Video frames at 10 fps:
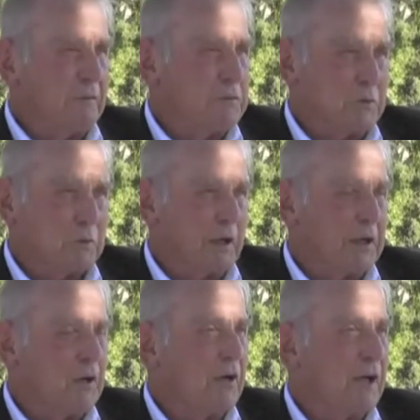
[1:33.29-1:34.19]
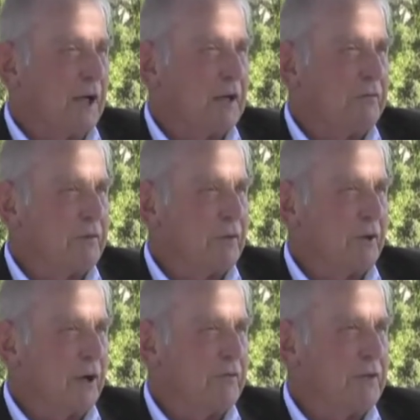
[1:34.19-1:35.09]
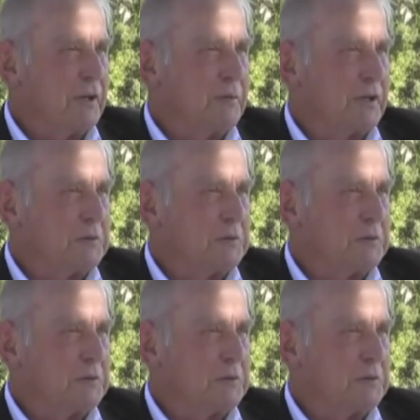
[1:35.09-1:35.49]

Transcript: was a regular caddy for the golf teams.